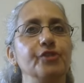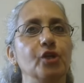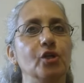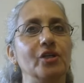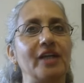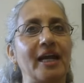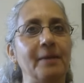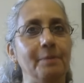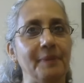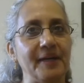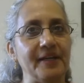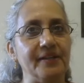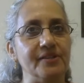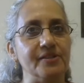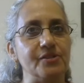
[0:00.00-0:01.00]
your
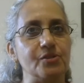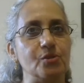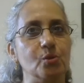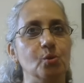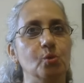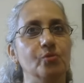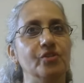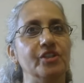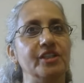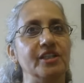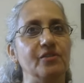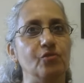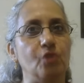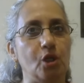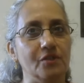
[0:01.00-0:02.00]
grandparents who were
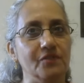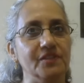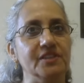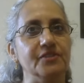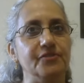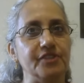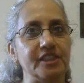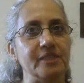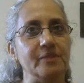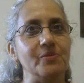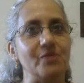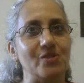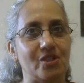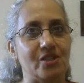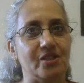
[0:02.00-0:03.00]
involved in the freedom
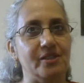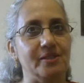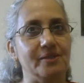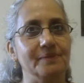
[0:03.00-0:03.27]
struggle.